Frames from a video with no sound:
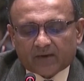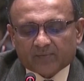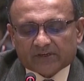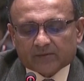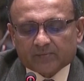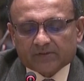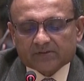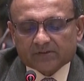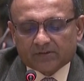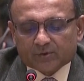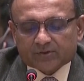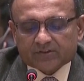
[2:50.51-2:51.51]
amicable
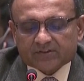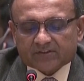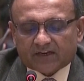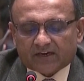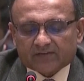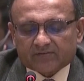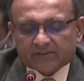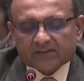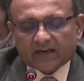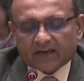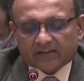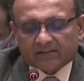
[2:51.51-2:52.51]
solution is arrived
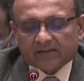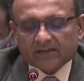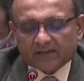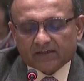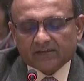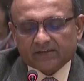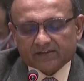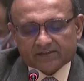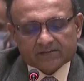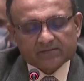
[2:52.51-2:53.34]
at the earliest.